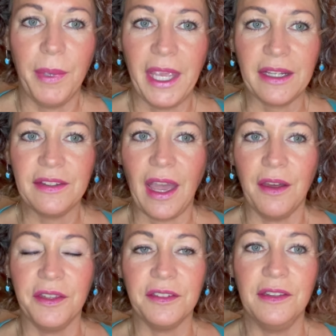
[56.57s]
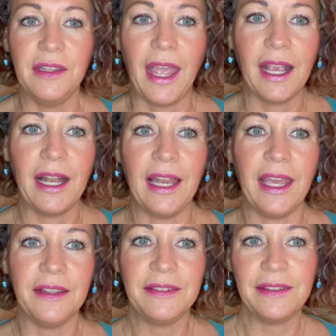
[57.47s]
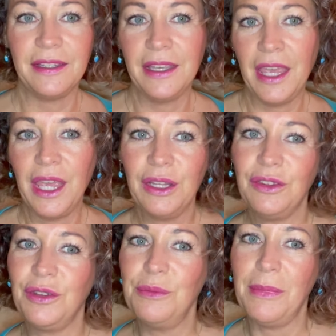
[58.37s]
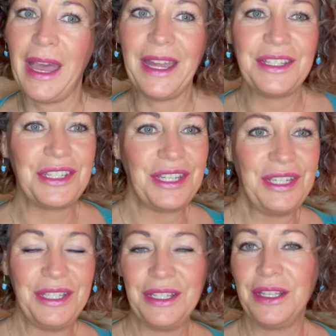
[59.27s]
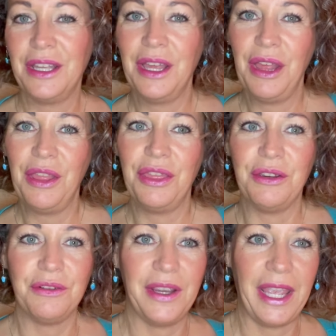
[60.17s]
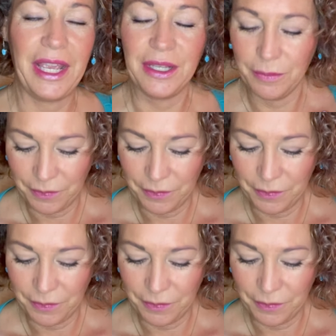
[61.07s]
picked out this necklace to match the ring.